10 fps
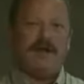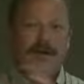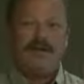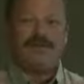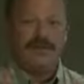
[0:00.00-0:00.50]

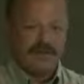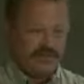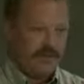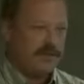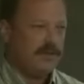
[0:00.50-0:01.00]
nation as
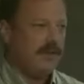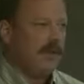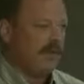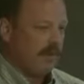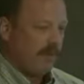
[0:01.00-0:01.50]
far as the
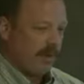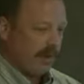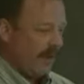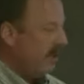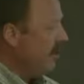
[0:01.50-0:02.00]
data they were
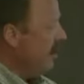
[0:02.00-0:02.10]
bringing in.